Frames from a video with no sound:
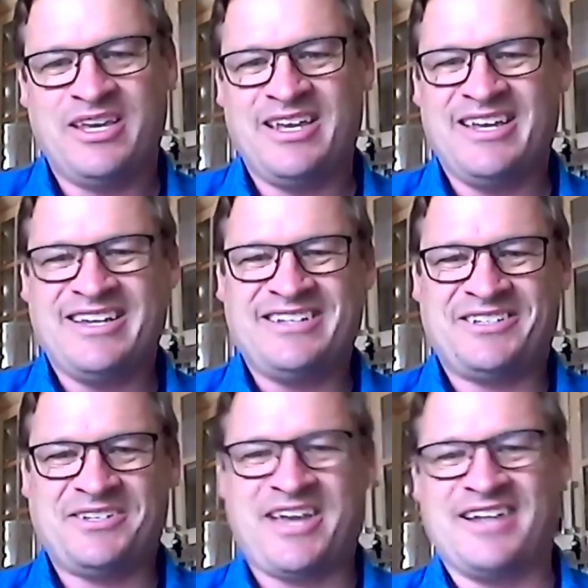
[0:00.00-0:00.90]
just
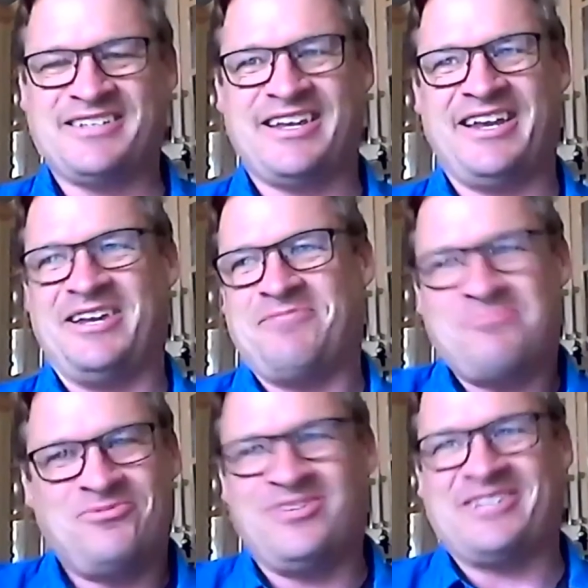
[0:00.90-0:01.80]
kind of say,
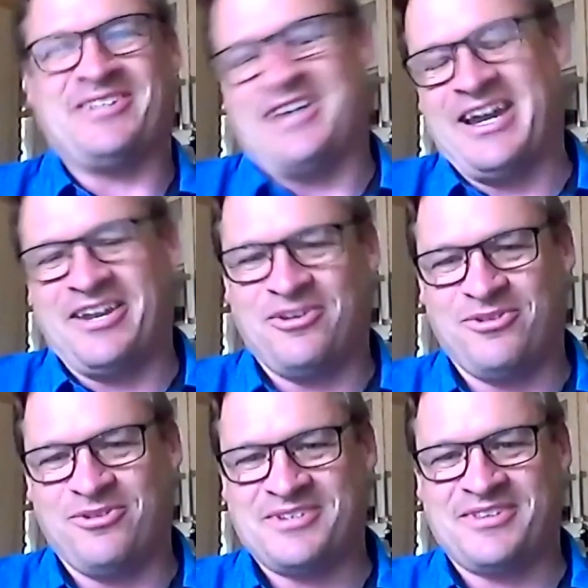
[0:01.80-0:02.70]
listen, I can do
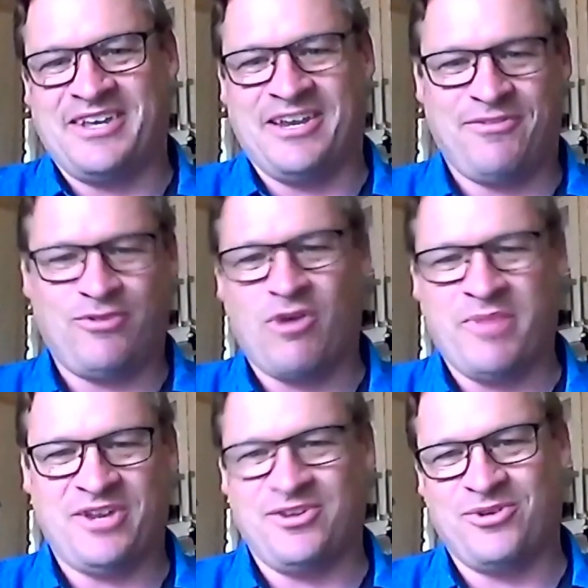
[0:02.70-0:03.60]
this thing. If you want me to
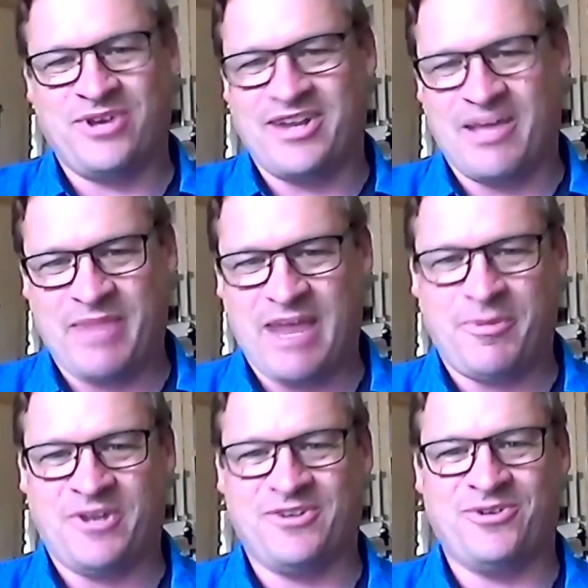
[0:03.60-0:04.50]
do it, I'm happy to
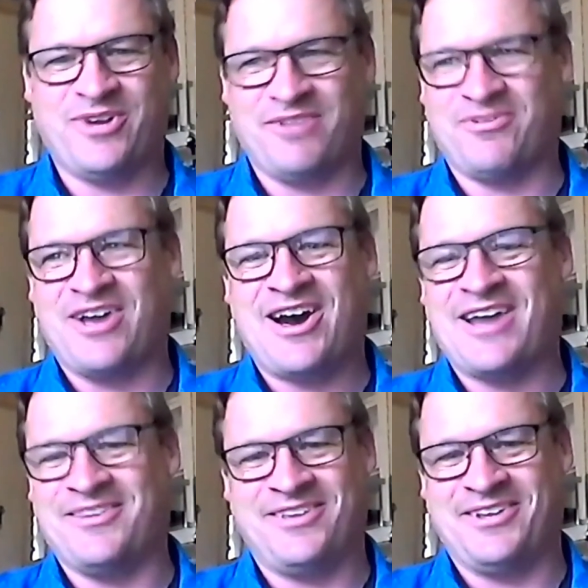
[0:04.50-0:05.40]
do it. If not,
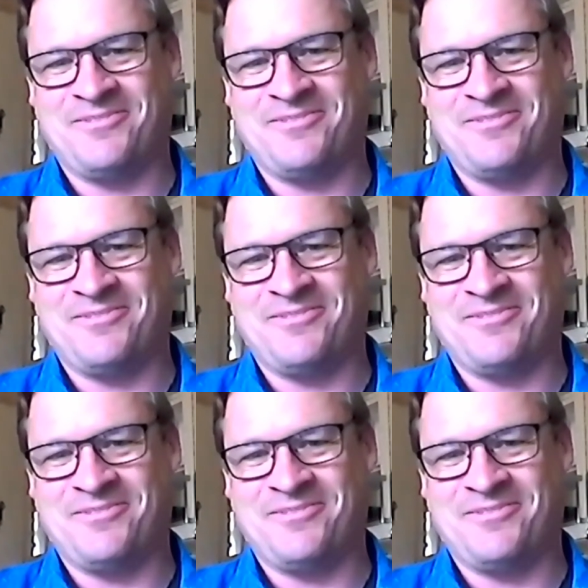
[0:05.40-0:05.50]
then